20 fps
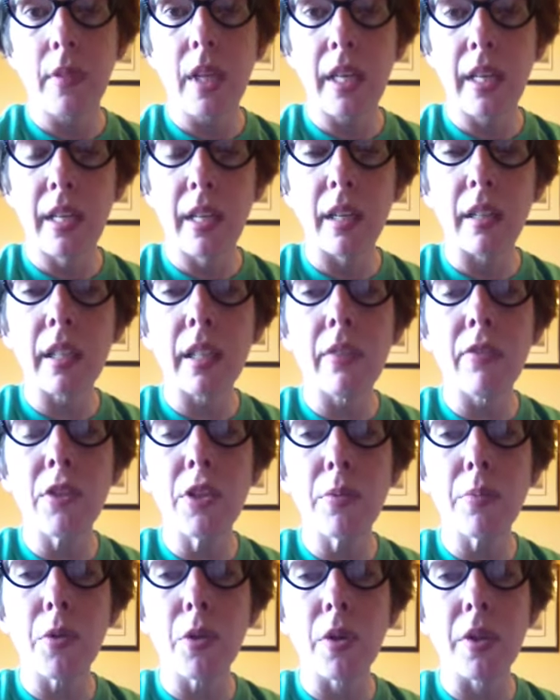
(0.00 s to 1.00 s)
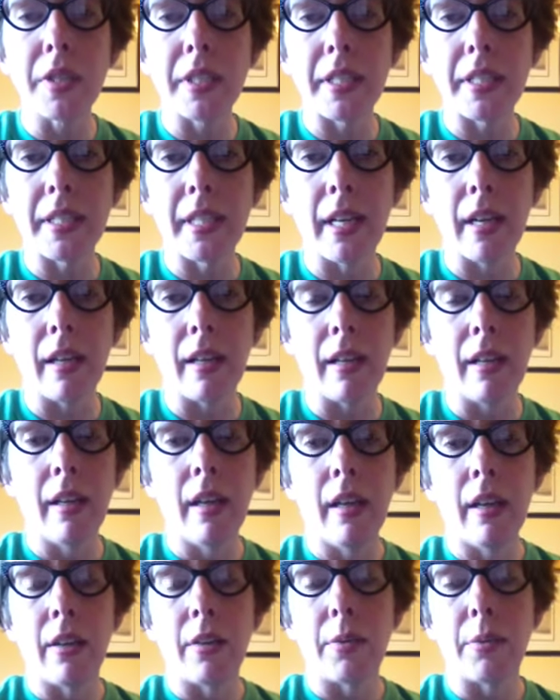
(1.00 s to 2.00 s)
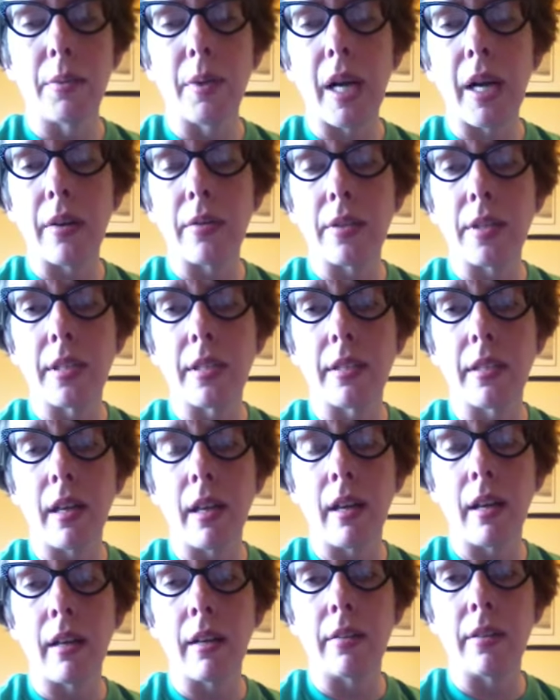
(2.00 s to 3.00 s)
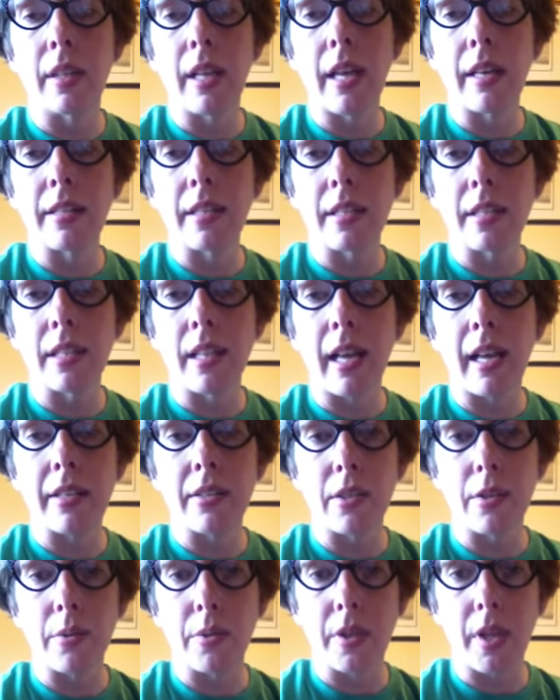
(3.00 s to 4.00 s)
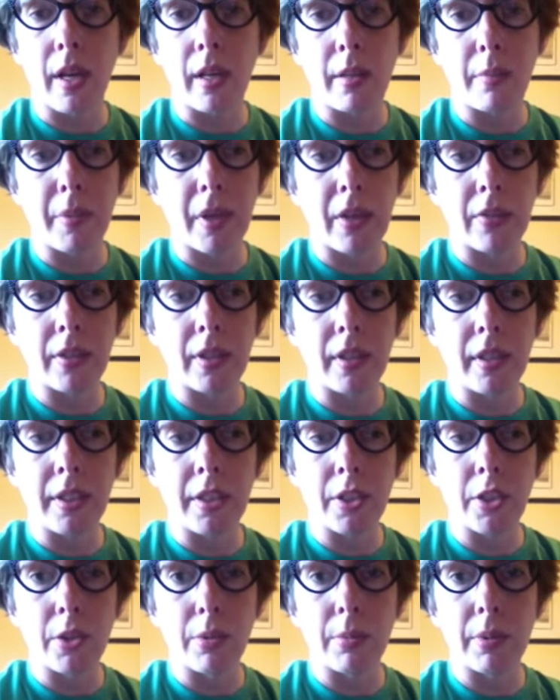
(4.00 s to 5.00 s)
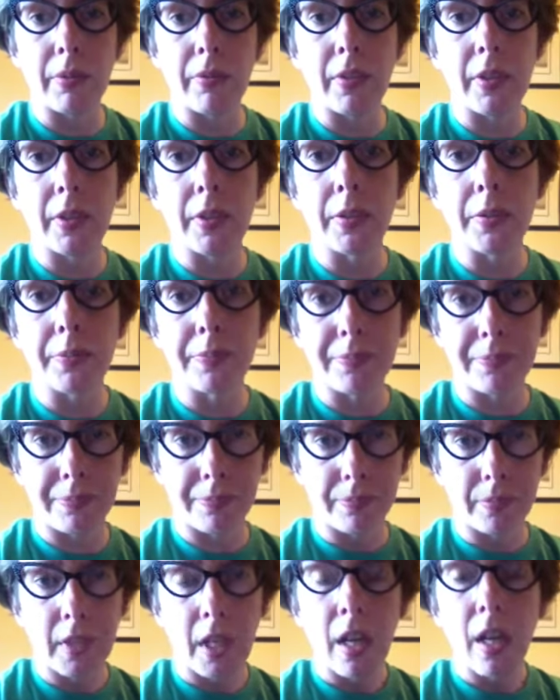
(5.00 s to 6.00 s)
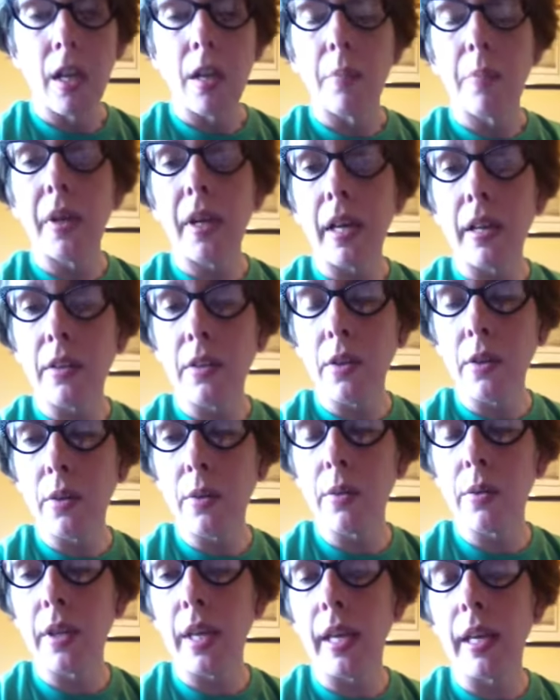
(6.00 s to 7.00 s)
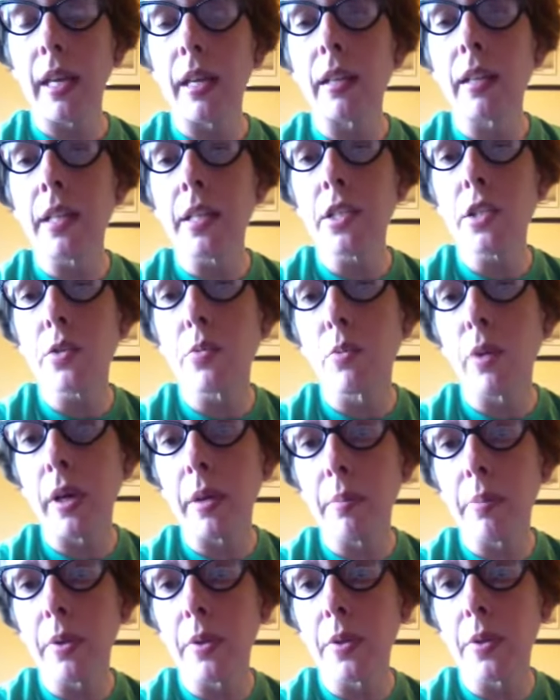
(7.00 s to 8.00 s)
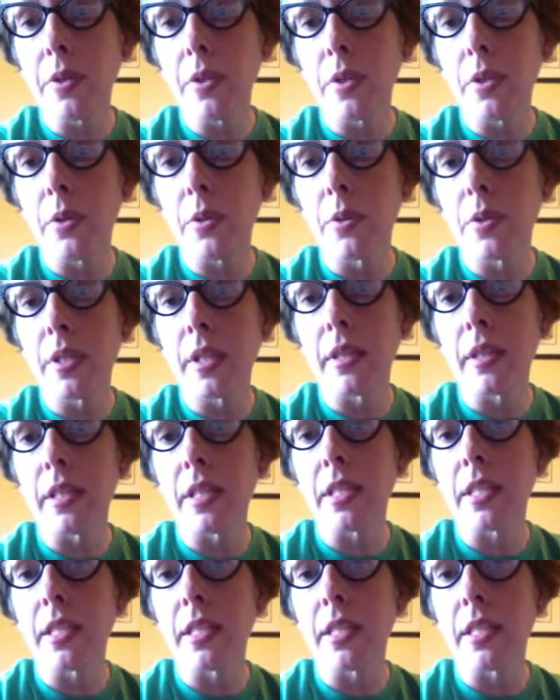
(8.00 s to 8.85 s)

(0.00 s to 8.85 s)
And I'll give you more detail throughout as this class goes on about the literature review. But I know that at least one person who's in